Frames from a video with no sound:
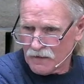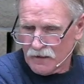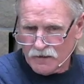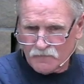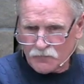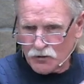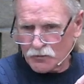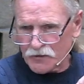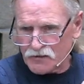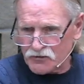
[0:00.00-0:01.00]
If you
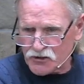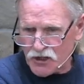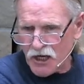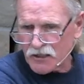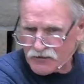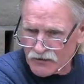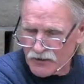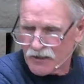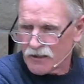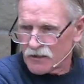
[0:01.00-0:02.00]
reject
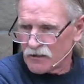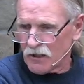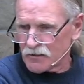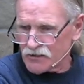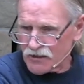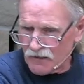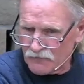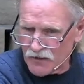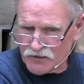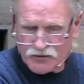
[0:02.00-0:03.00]
God's
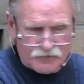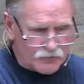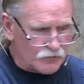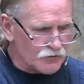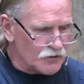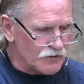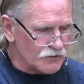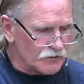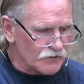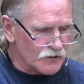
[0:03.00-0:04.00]
salvation through
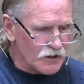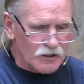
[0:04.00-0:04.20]
Jesus,